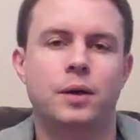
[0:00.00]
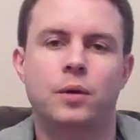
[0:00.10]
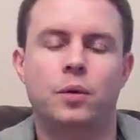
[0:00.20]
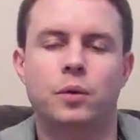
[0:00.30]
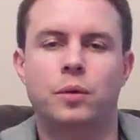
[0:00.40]

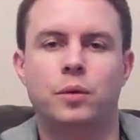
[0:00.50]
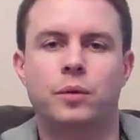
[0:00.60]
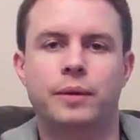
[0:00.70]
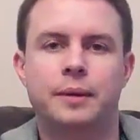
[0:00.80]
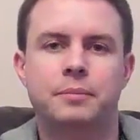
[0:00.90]

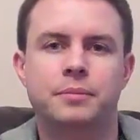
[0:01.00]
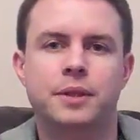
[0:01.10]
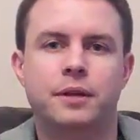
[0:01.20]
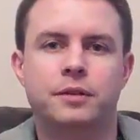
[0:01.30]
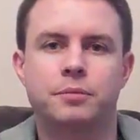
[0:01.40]
or
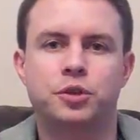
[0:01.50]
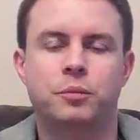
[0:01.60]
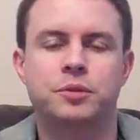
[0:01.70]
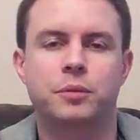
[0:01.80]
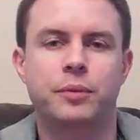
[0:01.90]
some
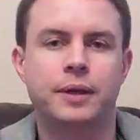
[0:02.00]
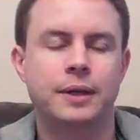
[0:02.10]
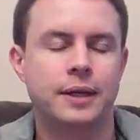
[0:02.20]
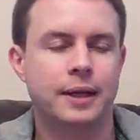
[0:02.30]
shop somewhere?